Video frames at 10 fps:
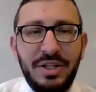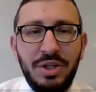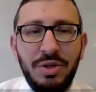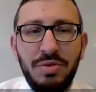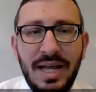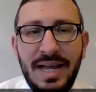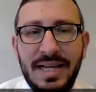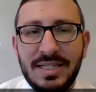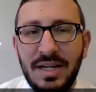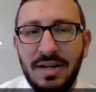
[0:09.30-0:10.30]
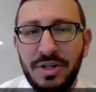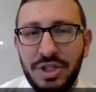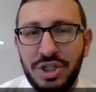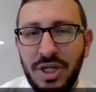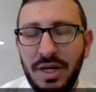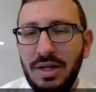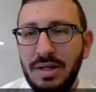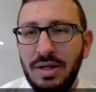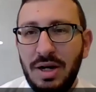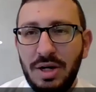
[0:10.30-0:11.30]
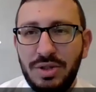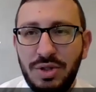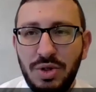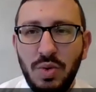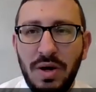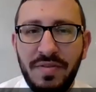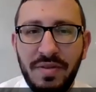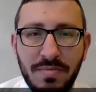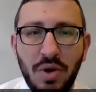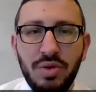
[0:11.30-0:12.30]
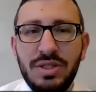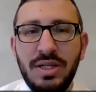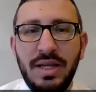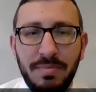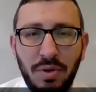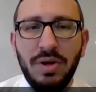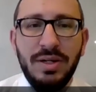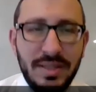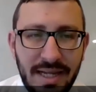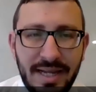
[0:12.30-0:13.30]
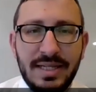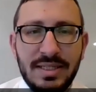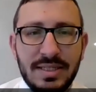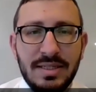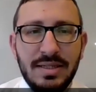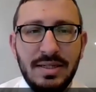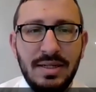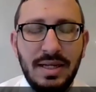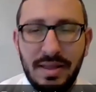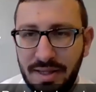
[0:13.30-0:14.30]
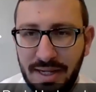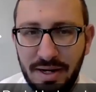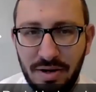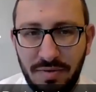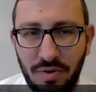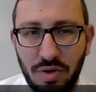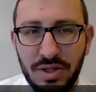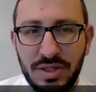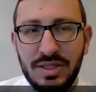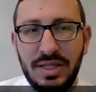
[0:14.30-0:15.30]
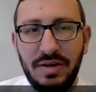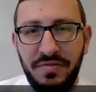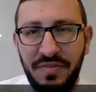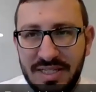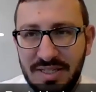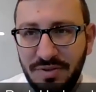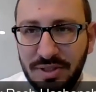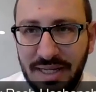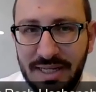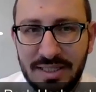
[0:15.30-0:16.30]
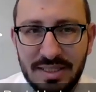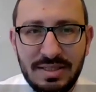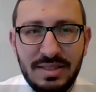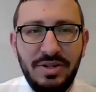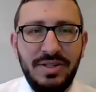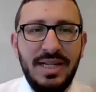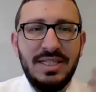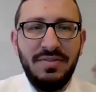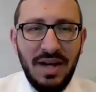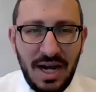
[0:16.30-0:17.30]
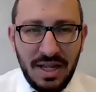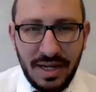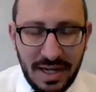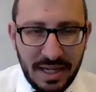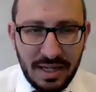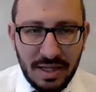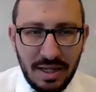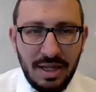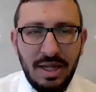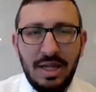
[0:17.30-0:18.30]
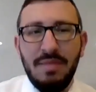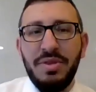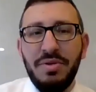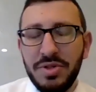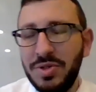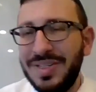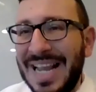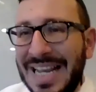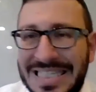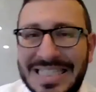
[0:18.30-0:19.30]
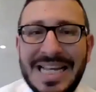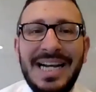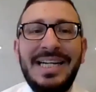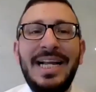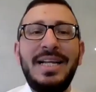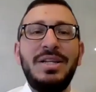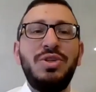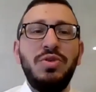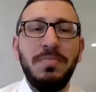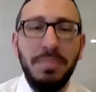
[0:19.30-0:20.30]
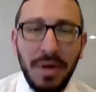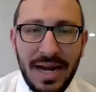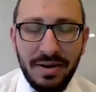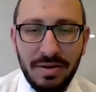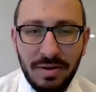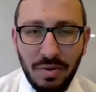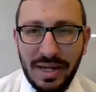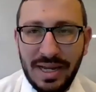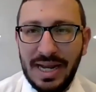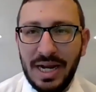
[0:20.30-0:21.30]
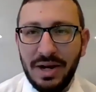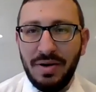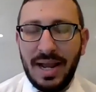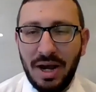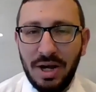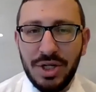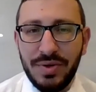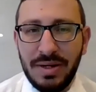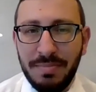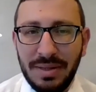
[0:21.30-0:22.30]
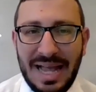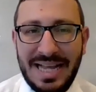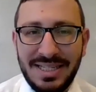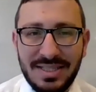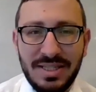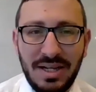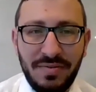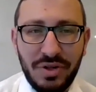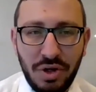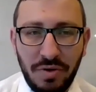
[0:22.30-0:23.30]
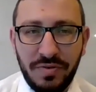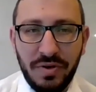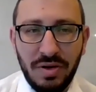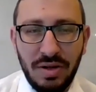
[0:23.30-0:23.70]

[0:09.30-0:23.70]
two days of Rosh Hashanah are two of the most important days in the year. Of course, they're festival days, they're days of holiday, but they're also days dedicated to prayer. We hear a hundred blasts of the shofar,